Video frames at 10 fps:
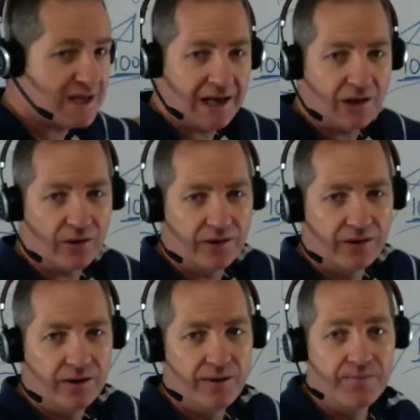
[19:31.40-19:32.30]
salon,
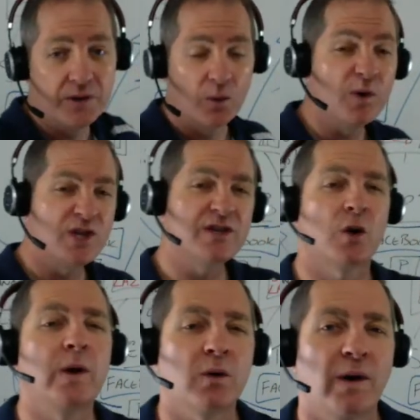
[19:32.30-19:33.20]
which is the
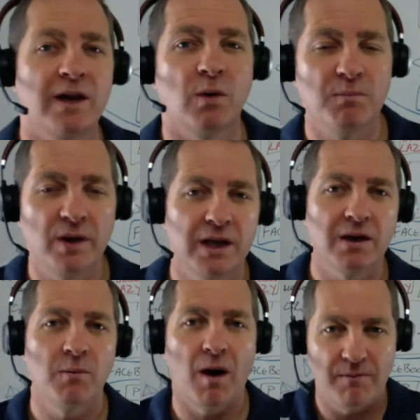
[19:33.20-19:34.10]
quick way. You want
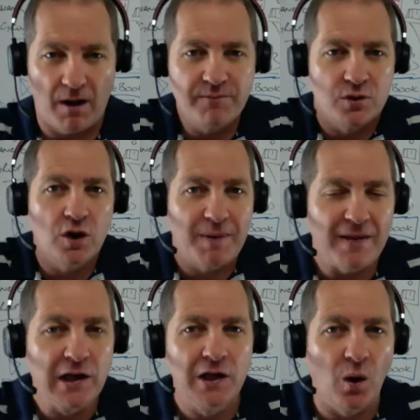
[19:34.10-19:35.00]
money. I'm talking
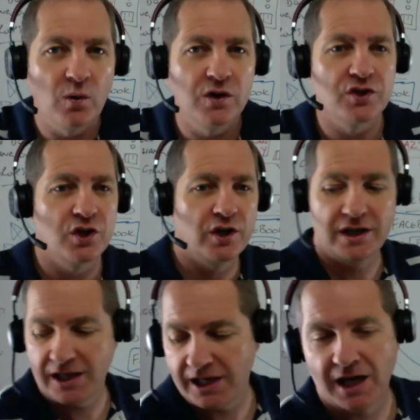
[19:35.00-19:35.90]
about the long
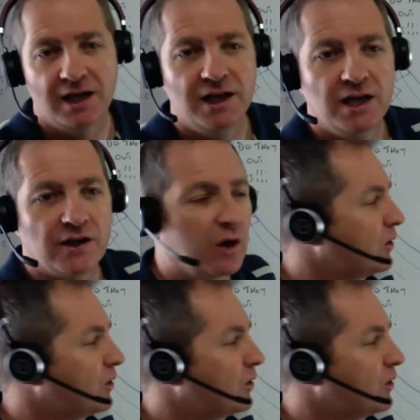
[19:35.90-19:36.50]
journey here. The